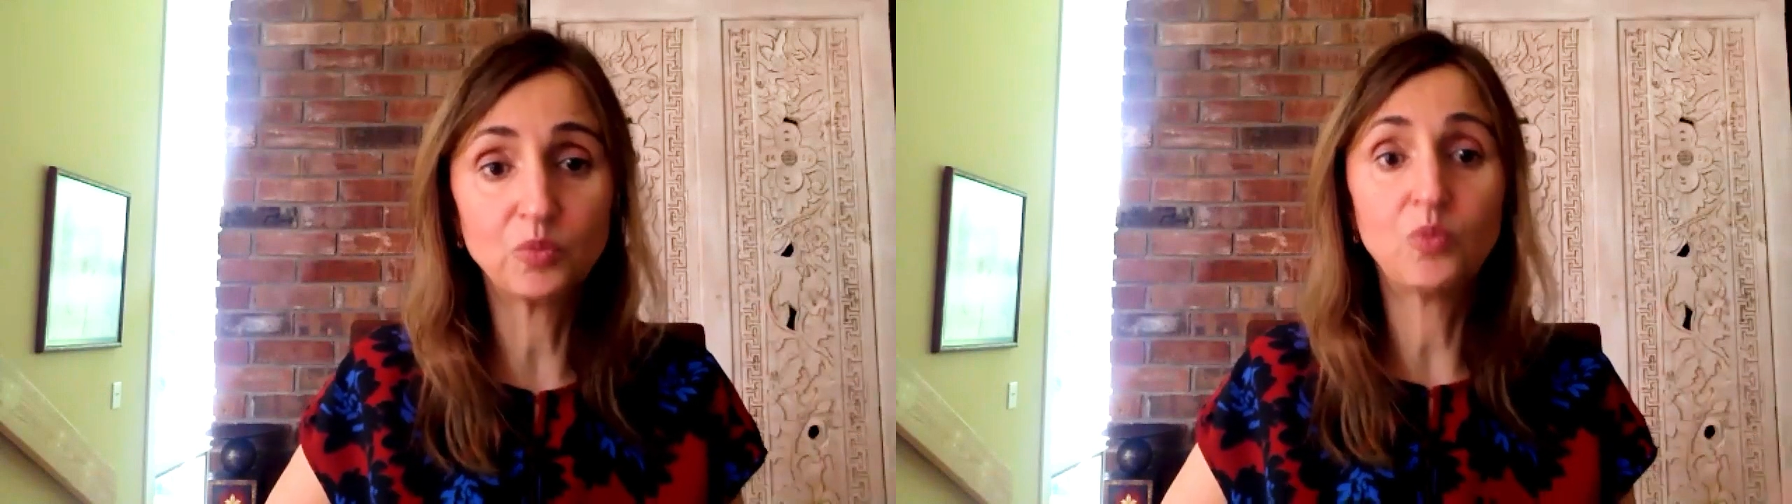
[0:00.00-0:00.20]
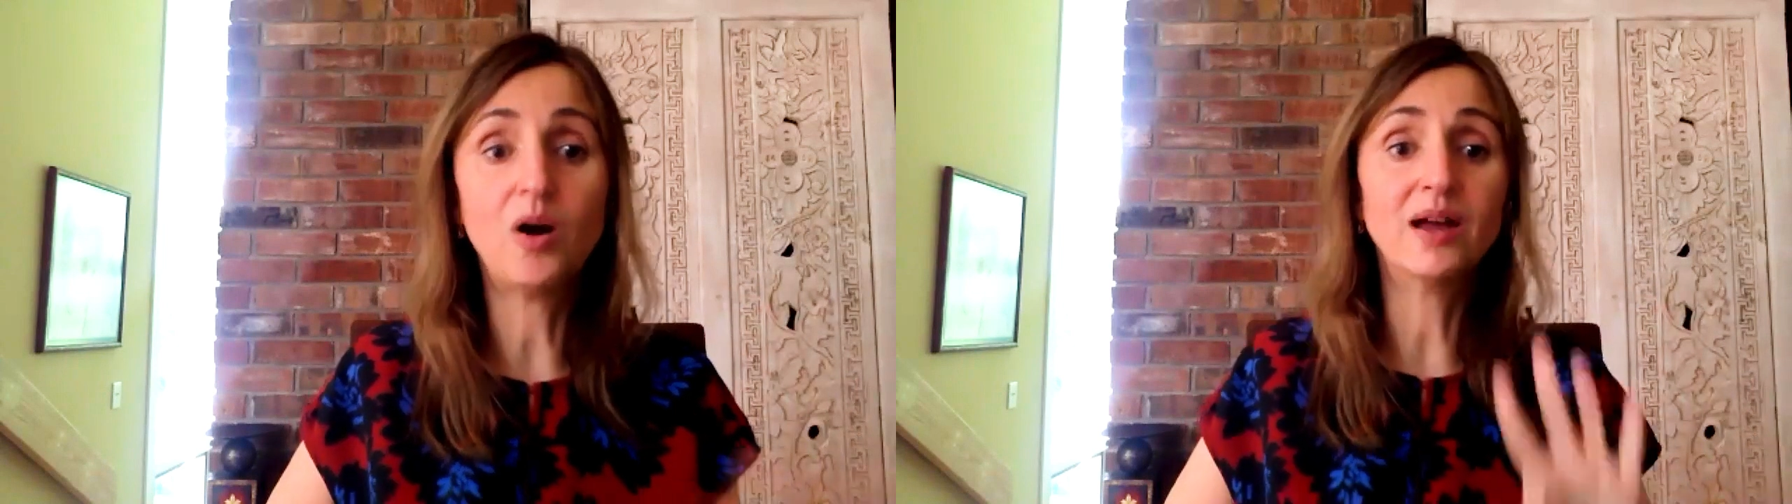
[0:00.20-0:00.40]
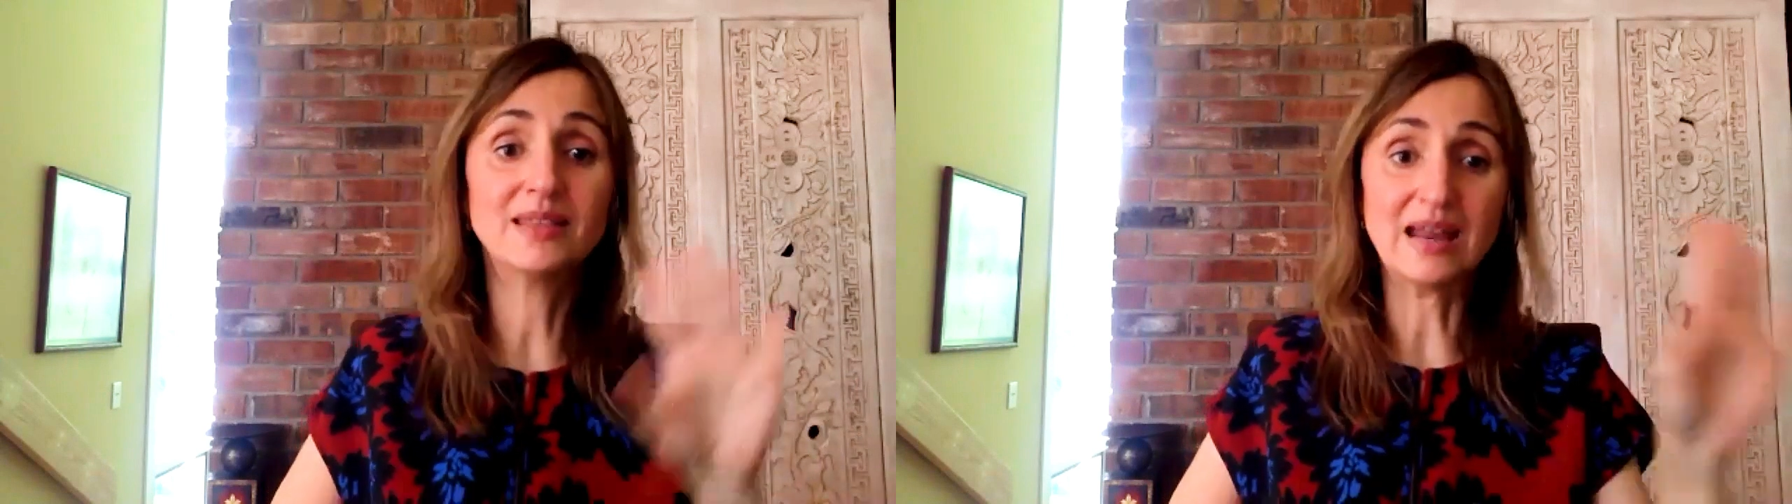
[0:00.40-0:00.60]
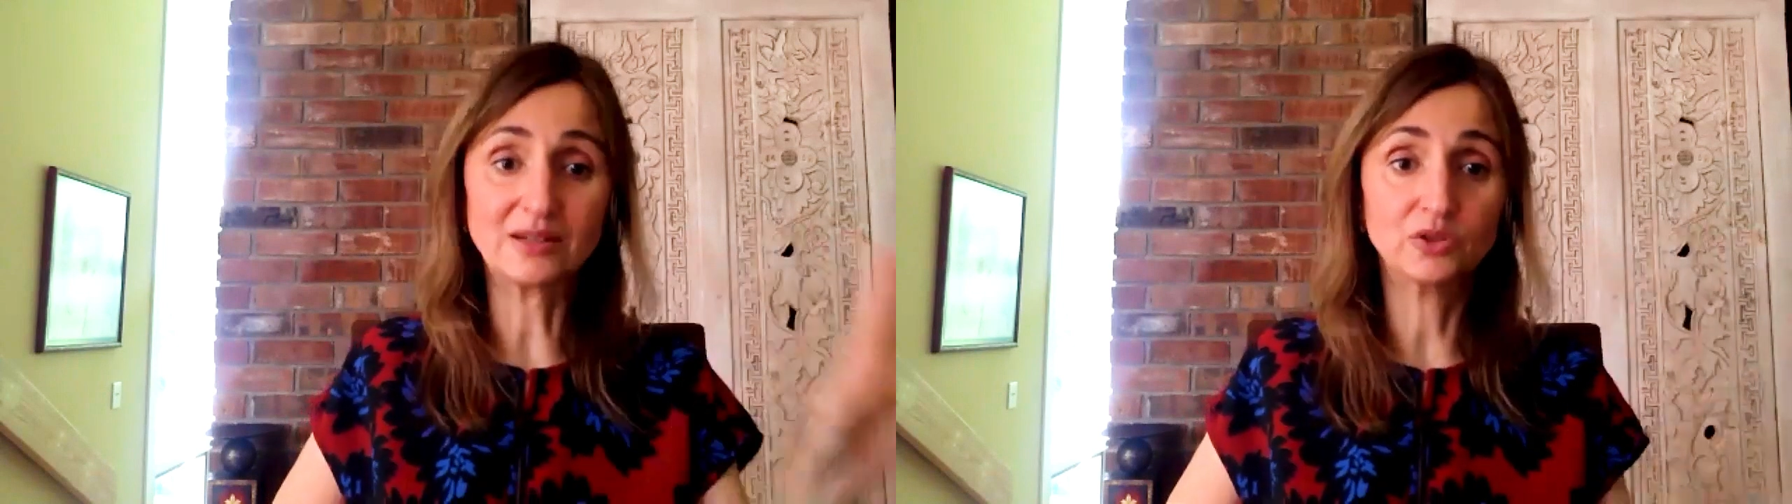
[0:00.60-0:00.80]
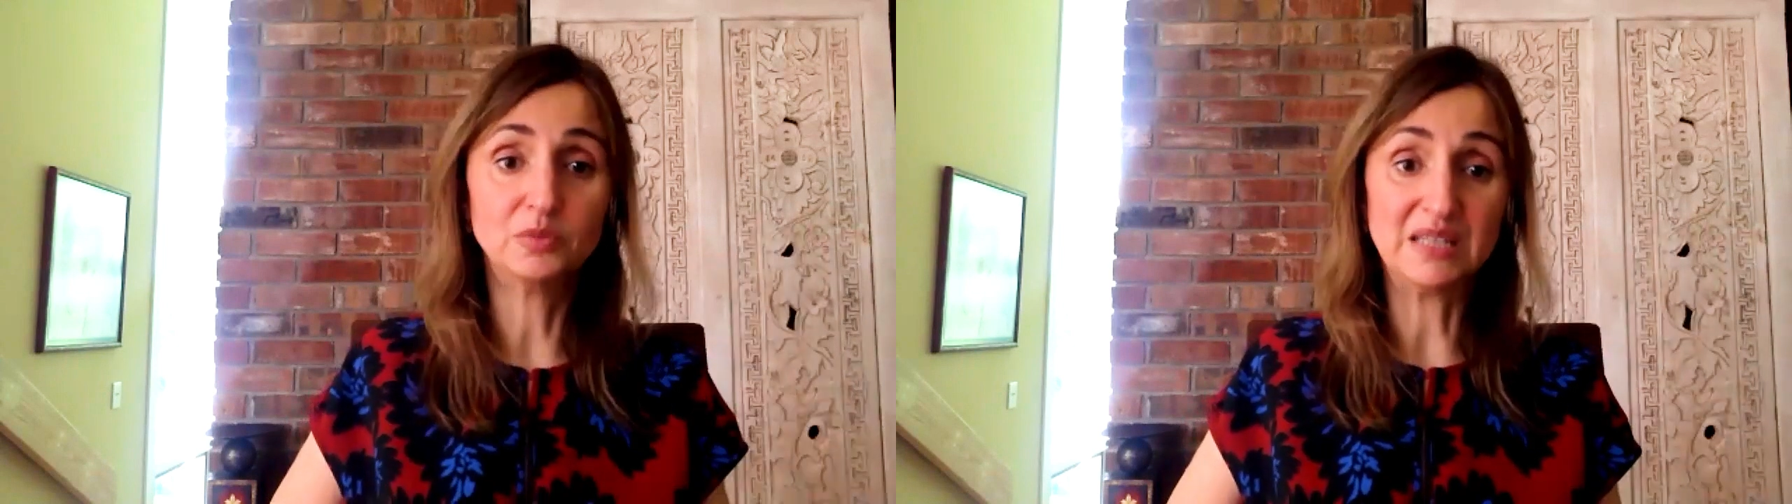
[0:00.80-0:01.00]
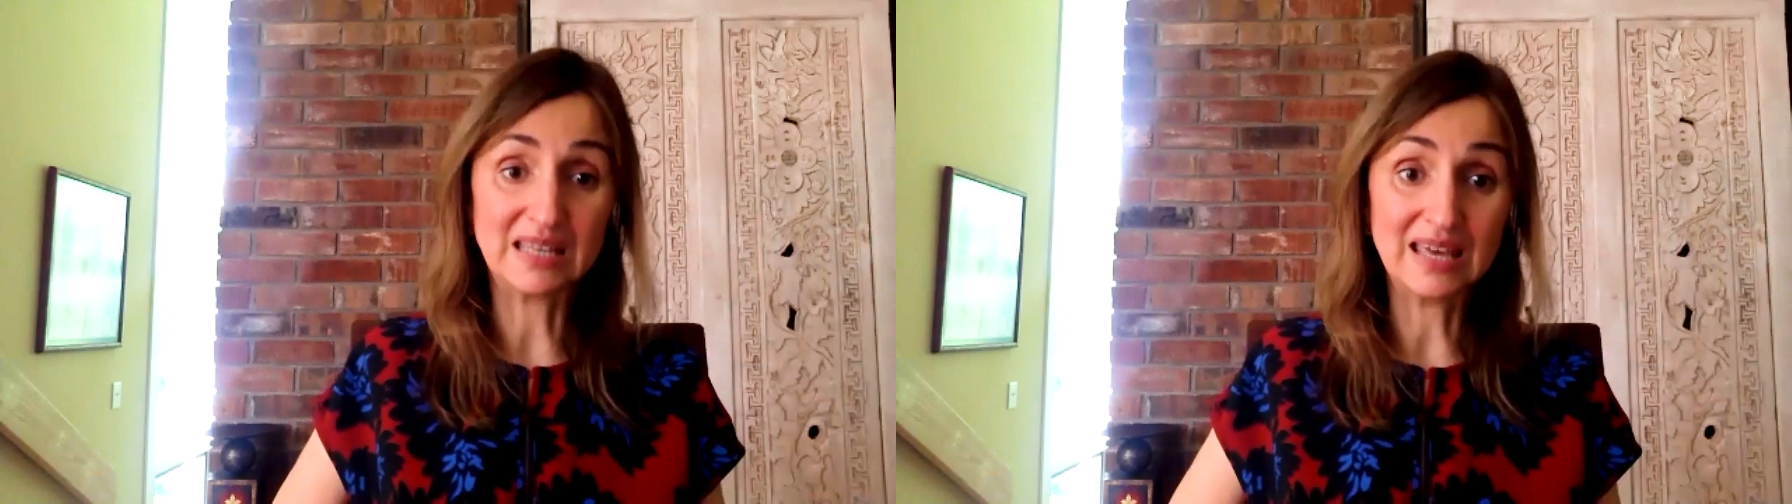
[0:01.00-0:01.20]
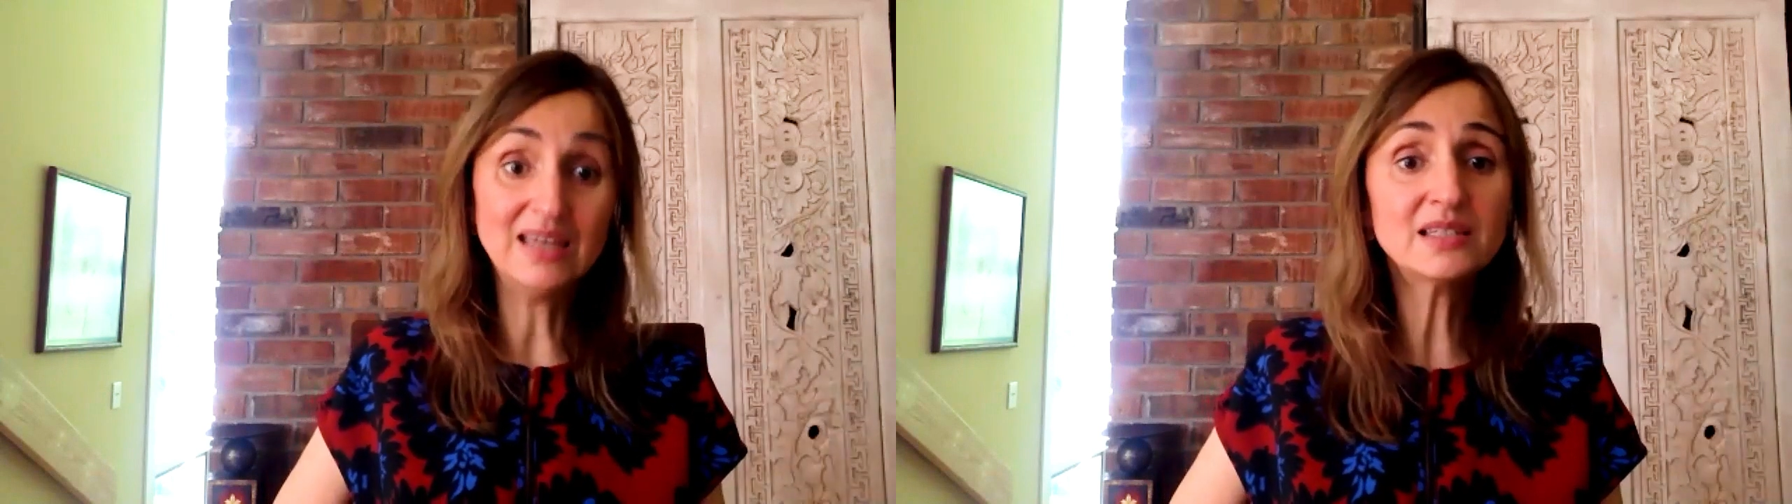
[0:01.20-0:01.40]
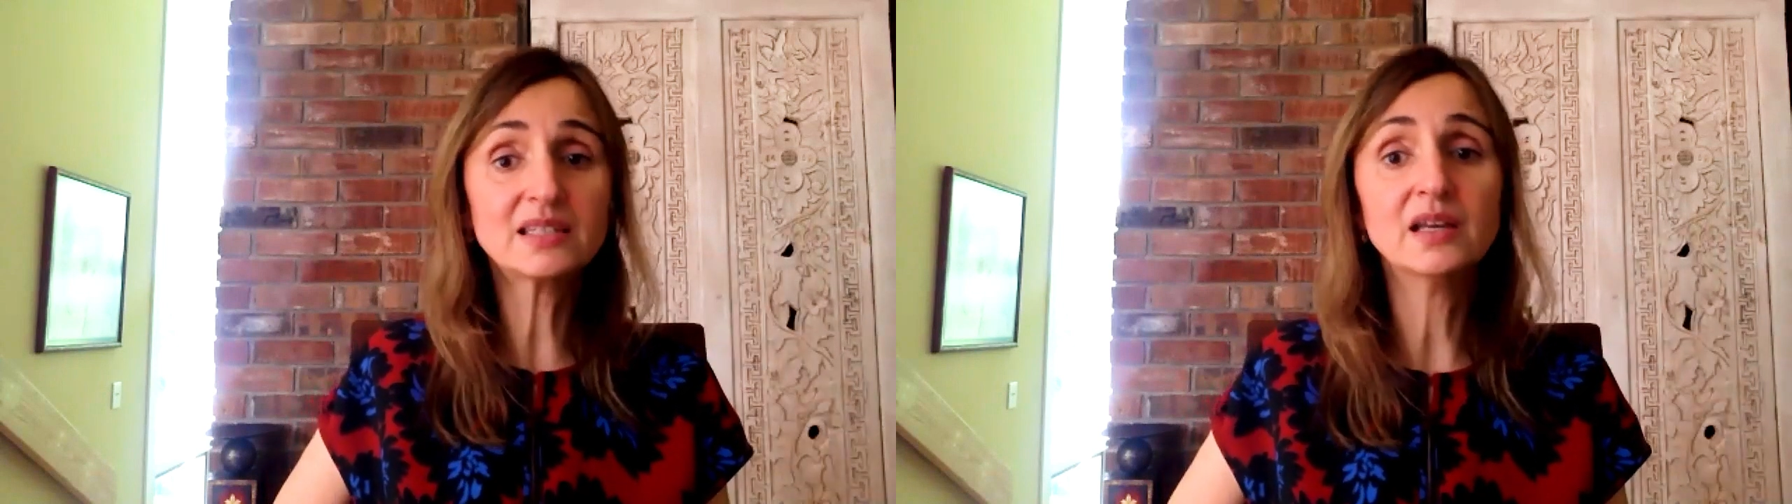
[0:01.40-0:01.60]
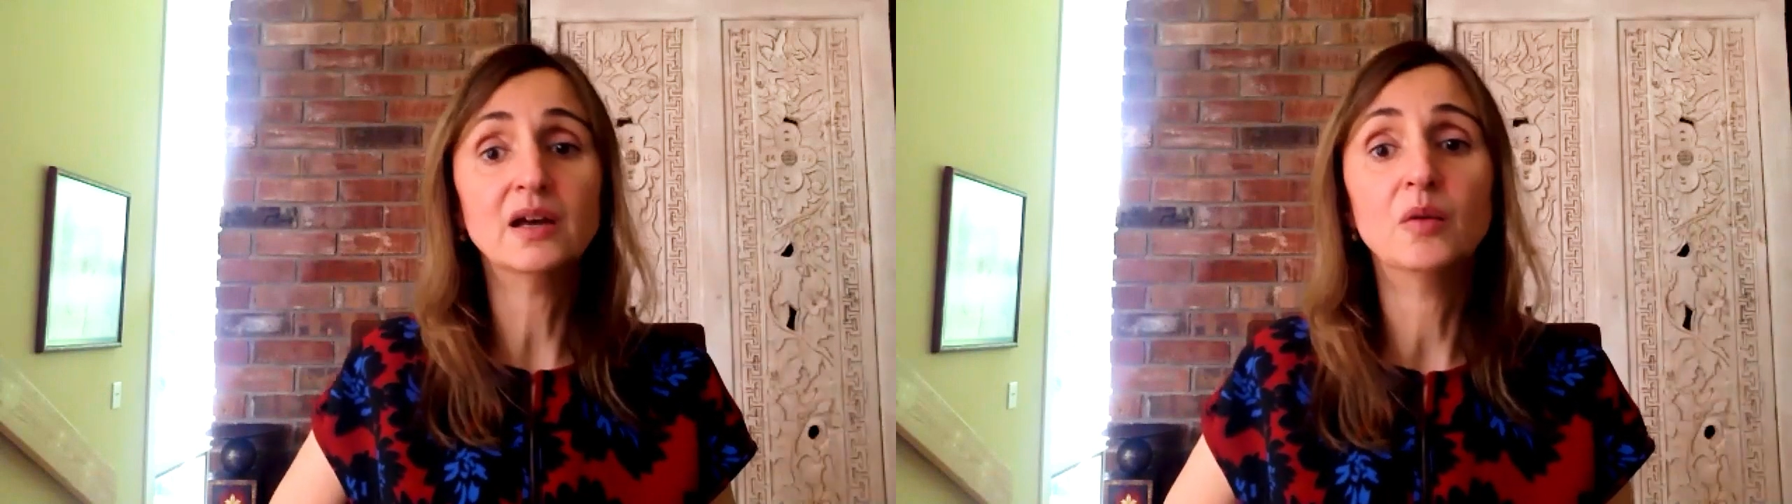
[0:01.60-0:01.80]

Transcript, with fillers: why that could be the case,